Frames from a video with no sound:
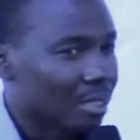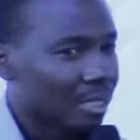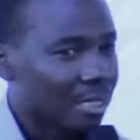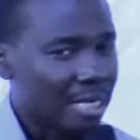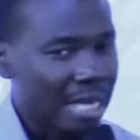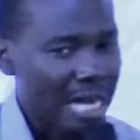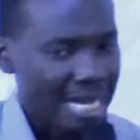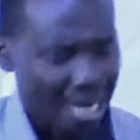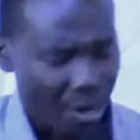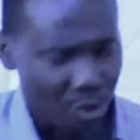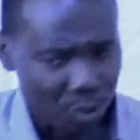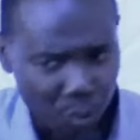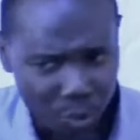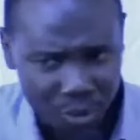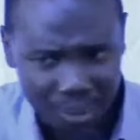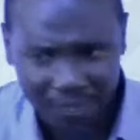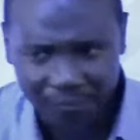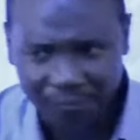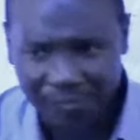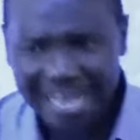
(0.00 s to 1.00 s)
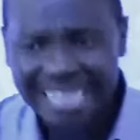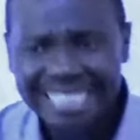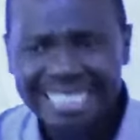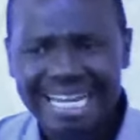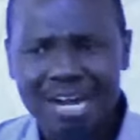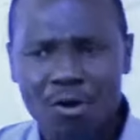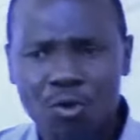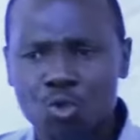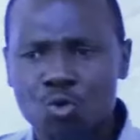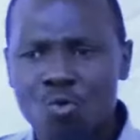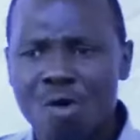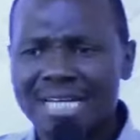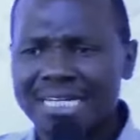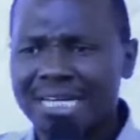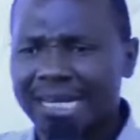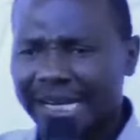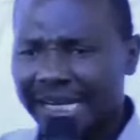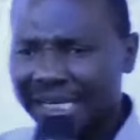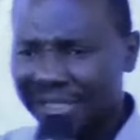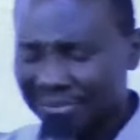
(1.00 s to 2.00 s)
And I was reflecting, I was
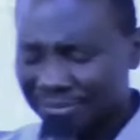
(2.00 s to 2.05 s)
wondering,